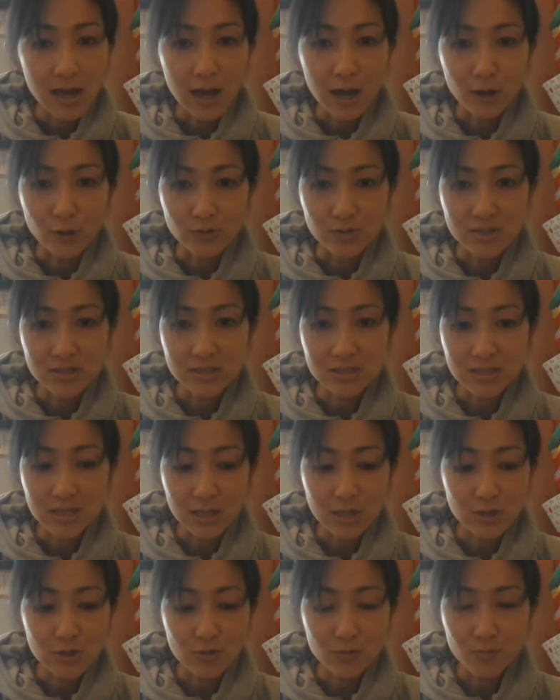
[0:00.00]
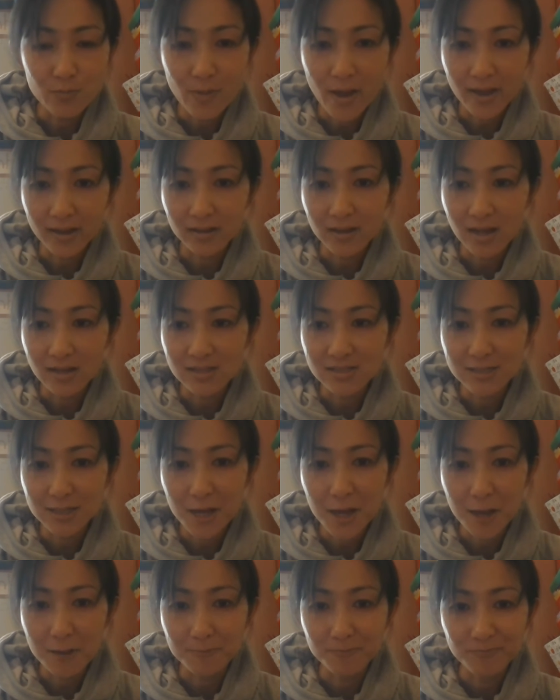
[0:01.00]
I'll see you back next
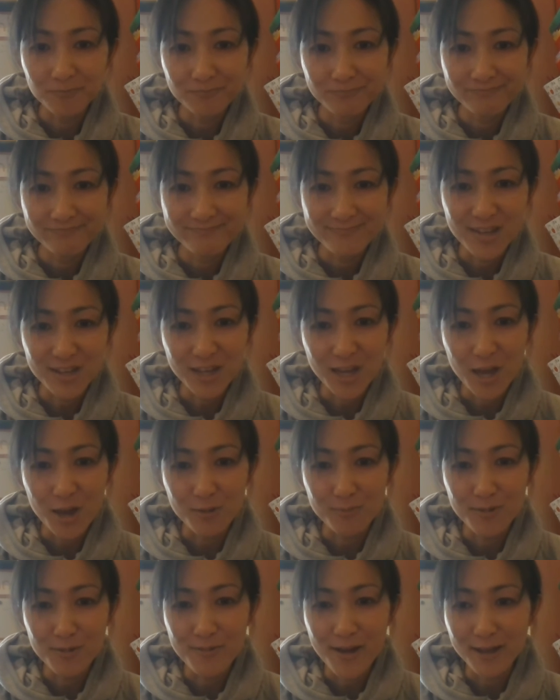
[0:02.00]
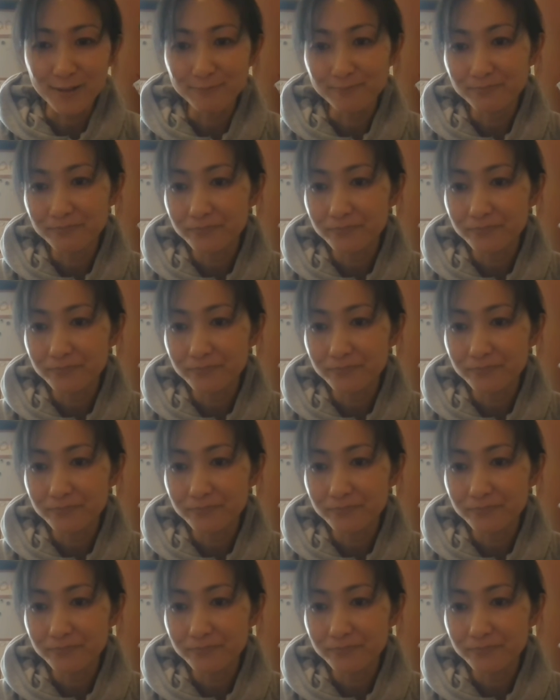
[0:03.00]
time. Take care. Bye bye.